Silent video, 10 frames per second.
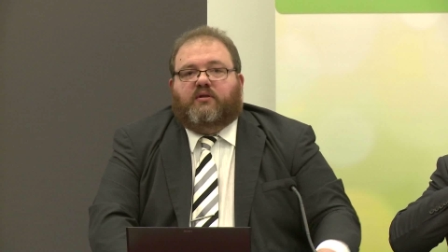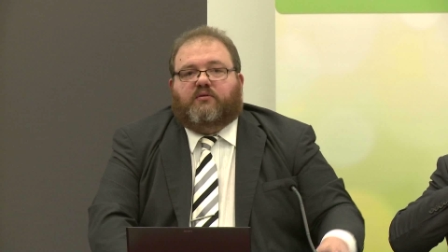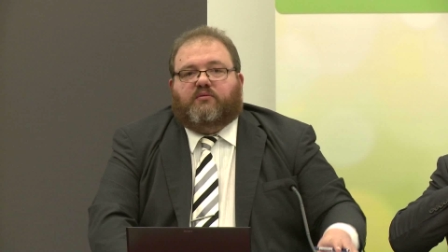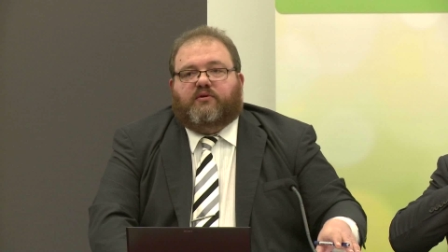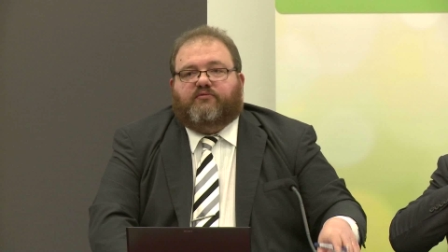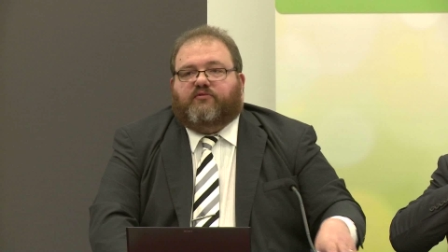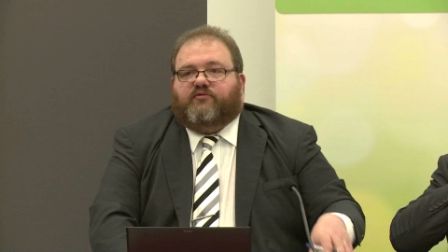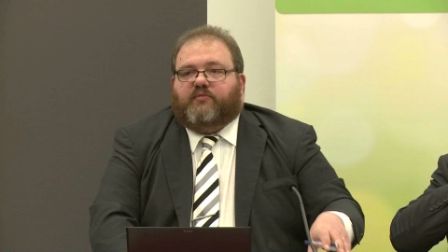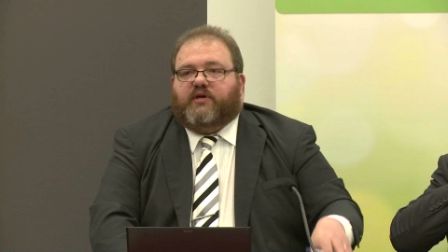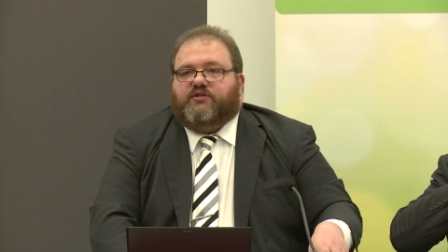that wherever
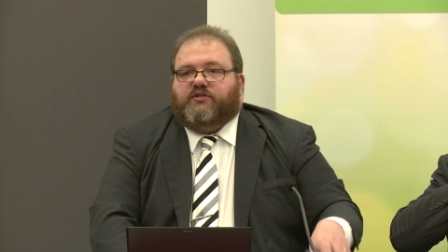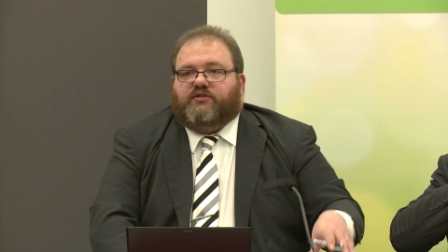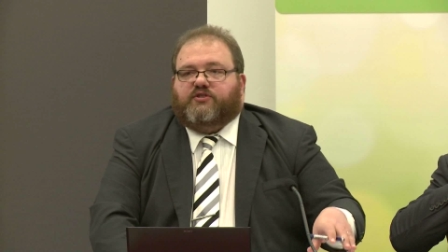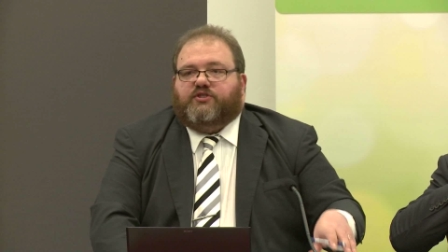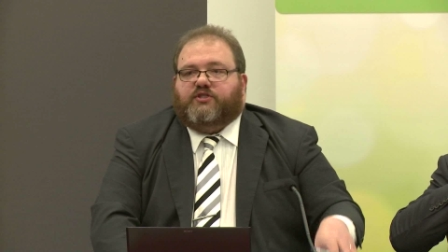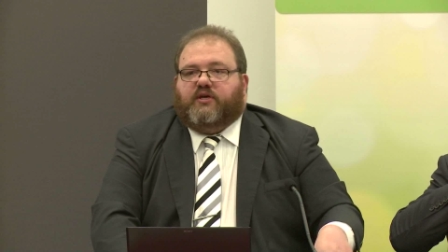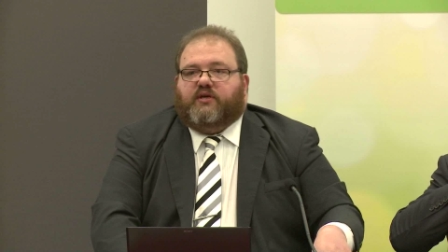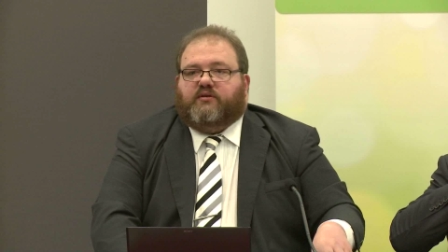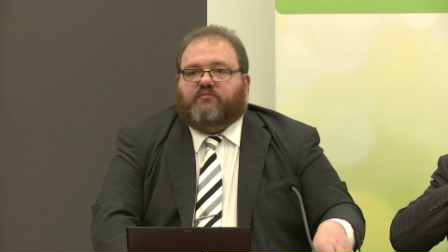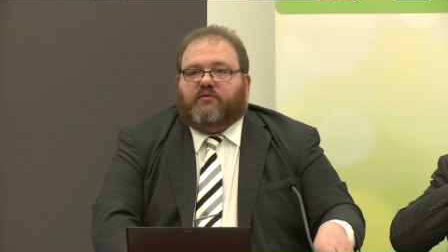information is
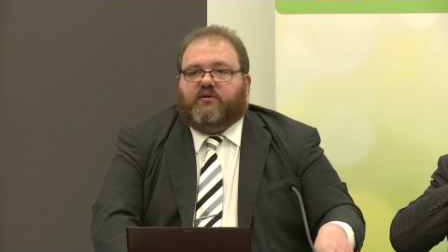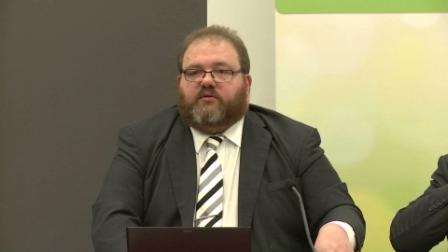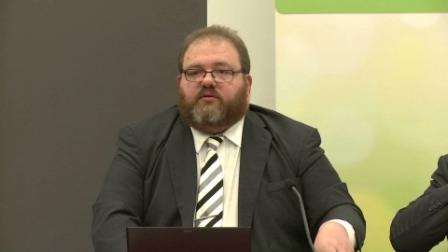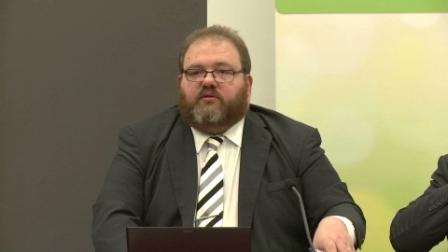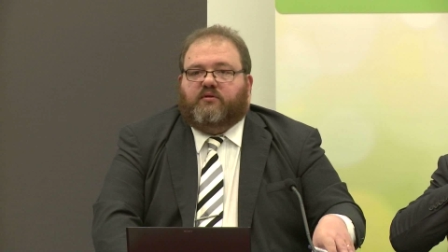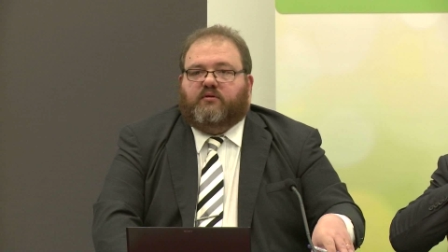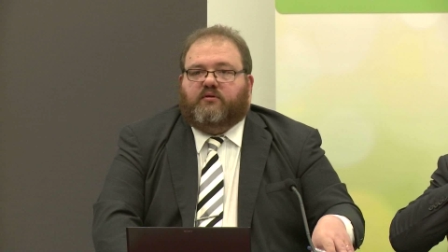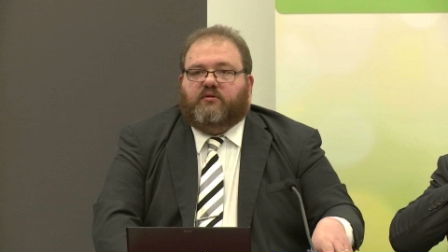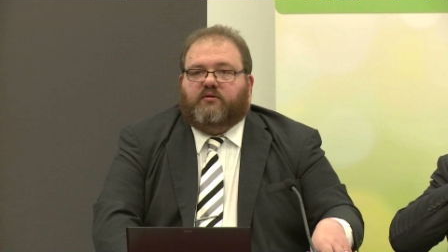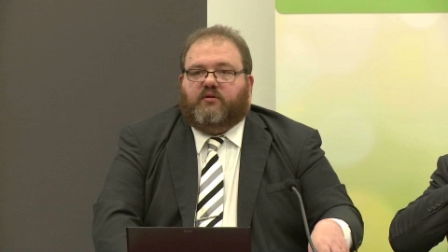shared with
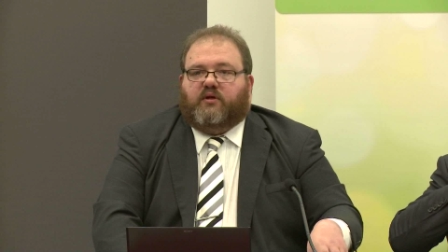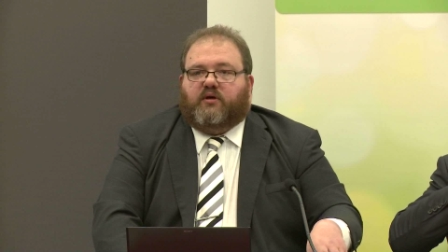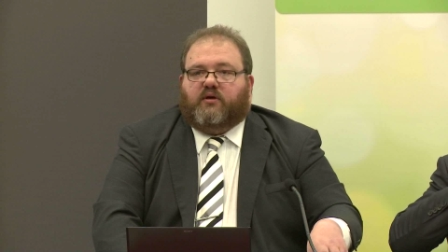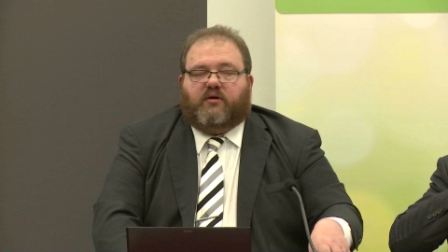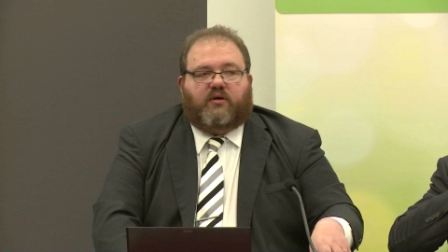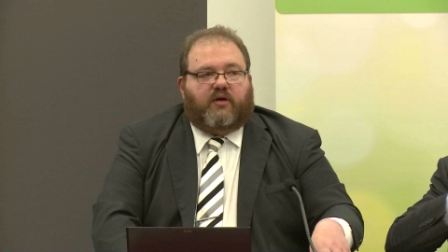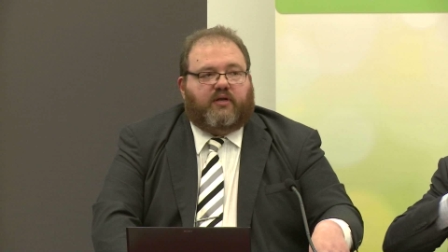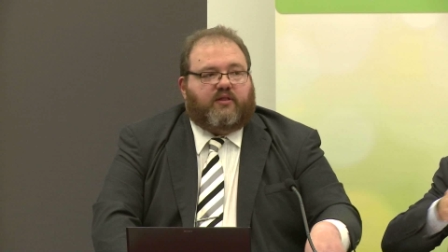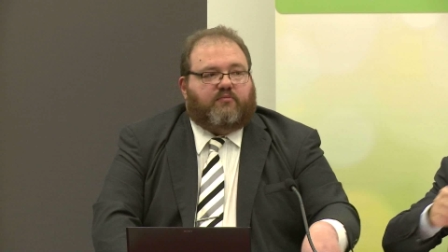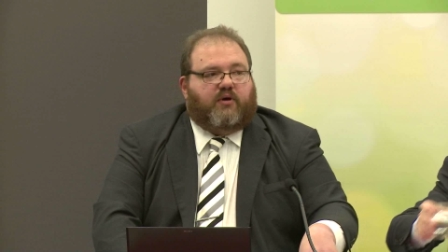
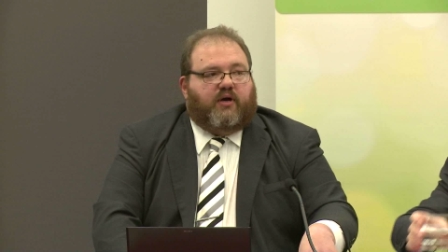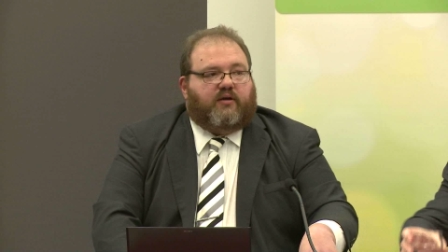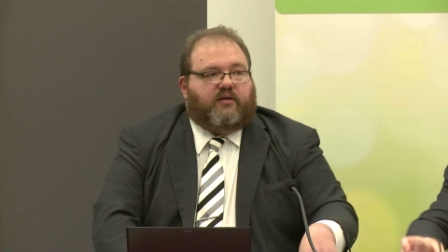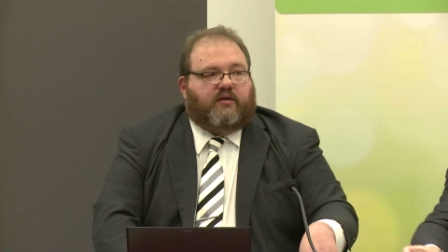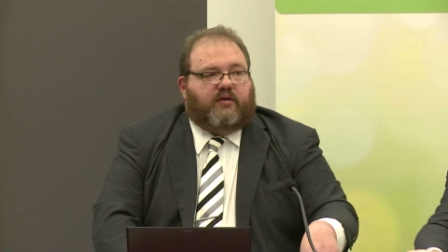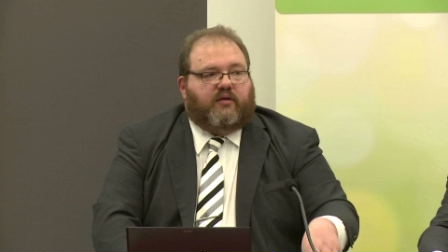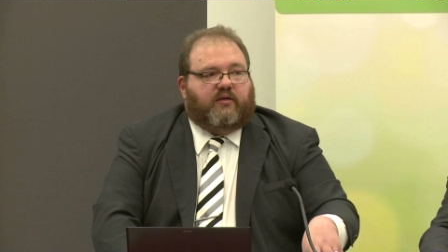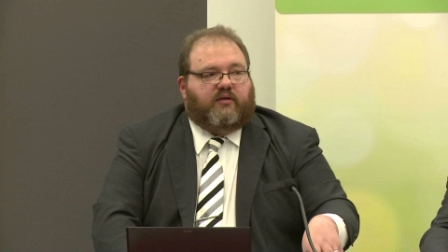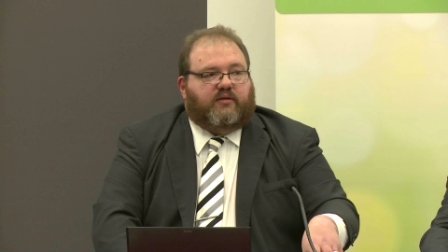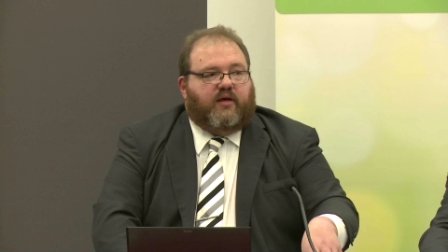another party in
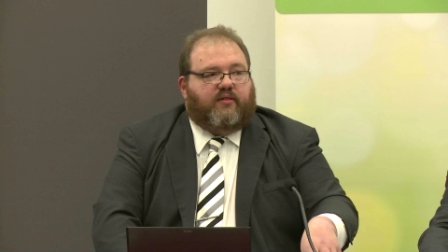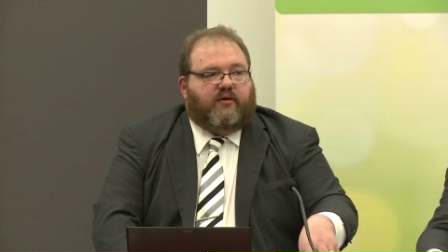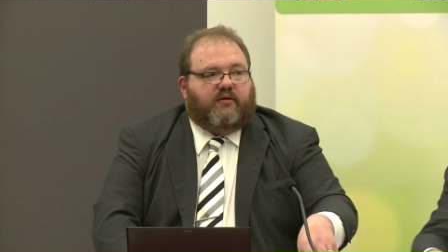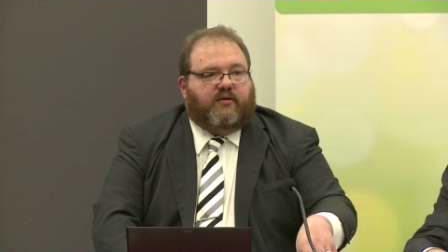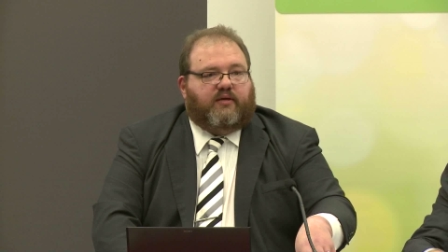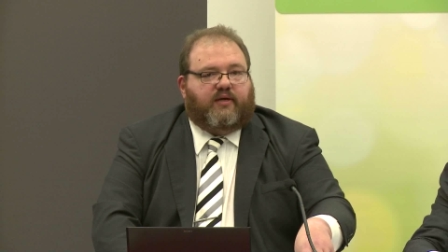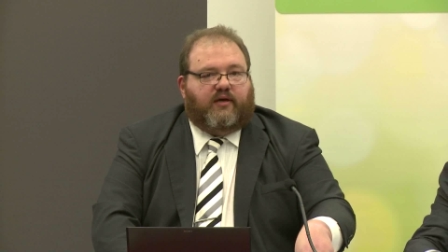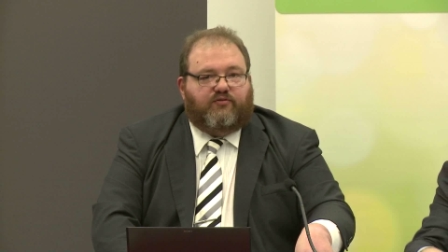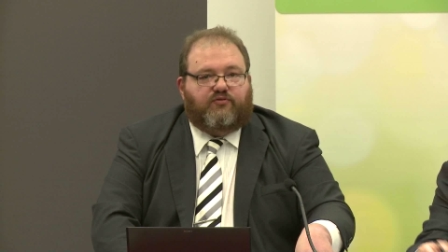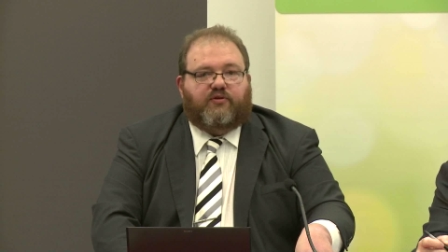another
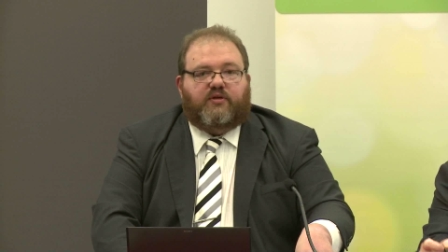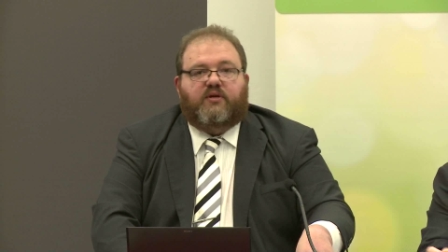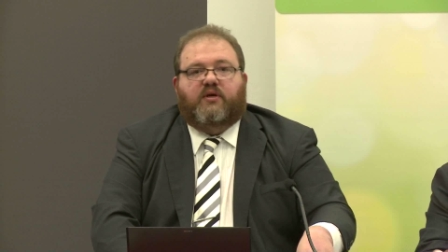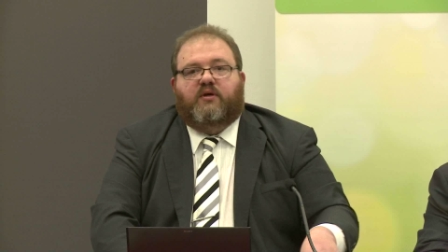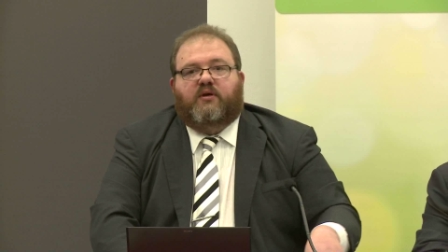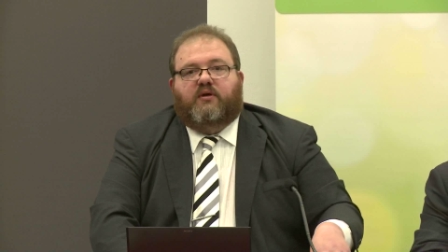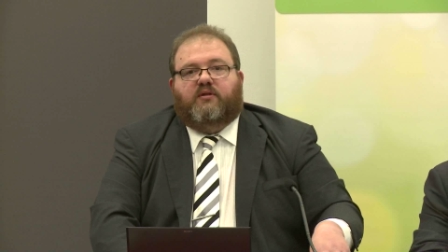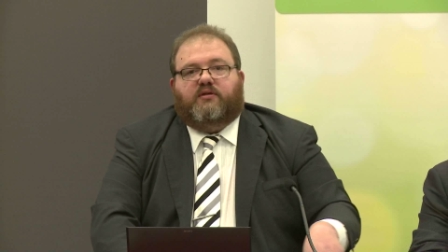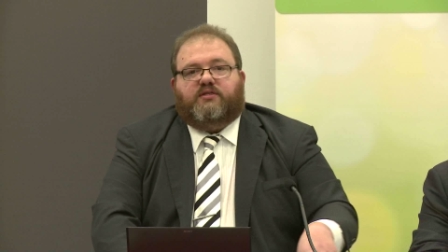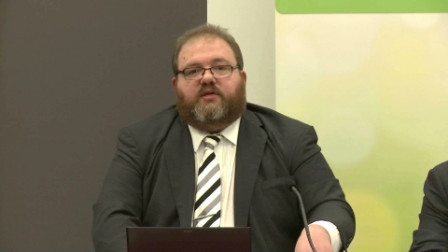country,
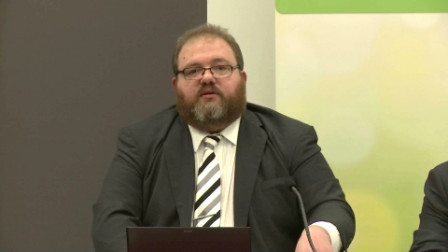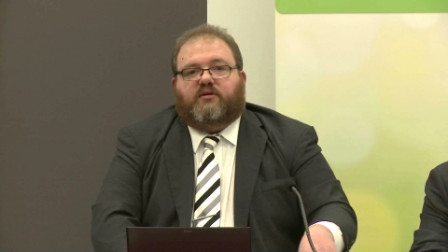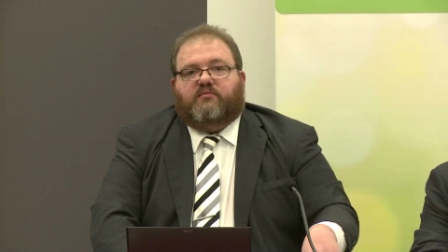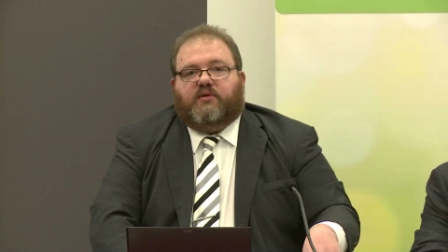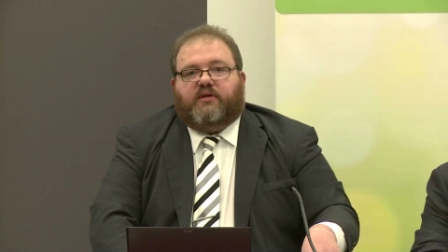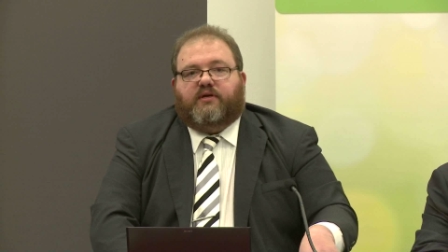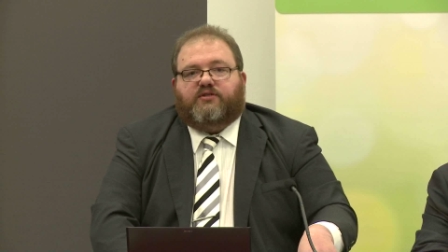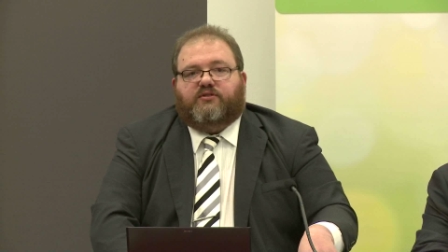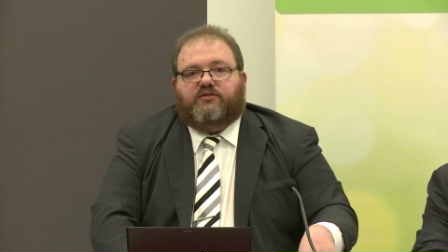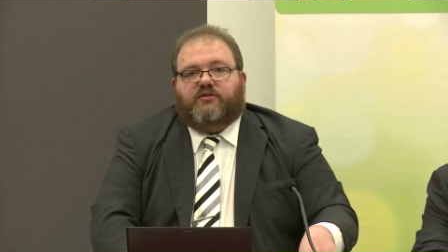there's now an
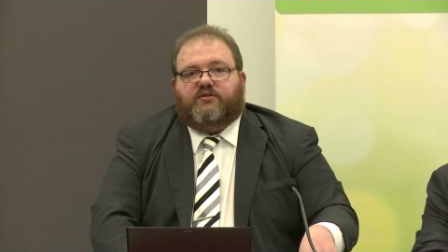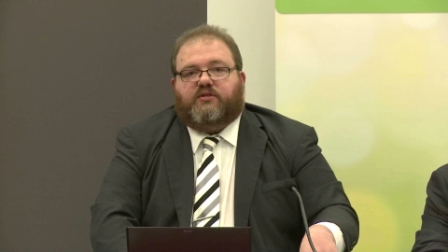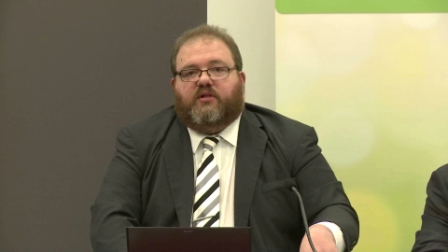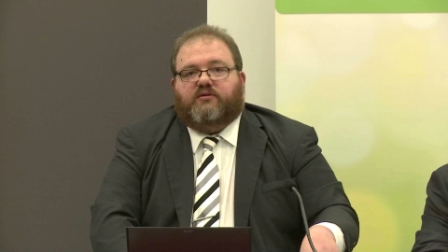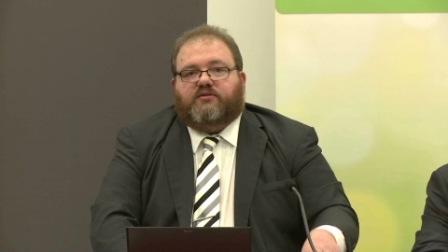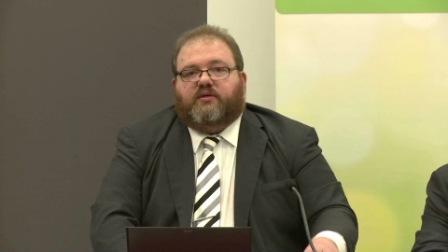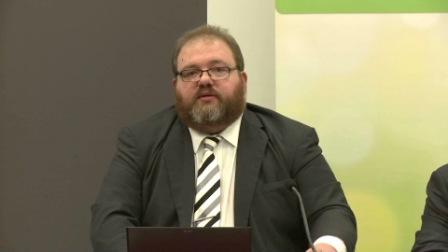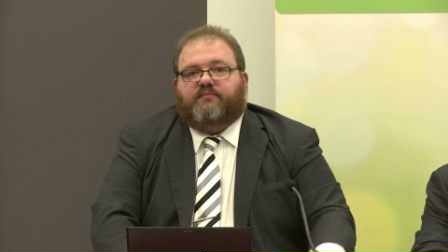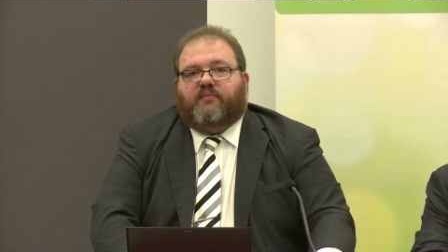obligation to disclose that.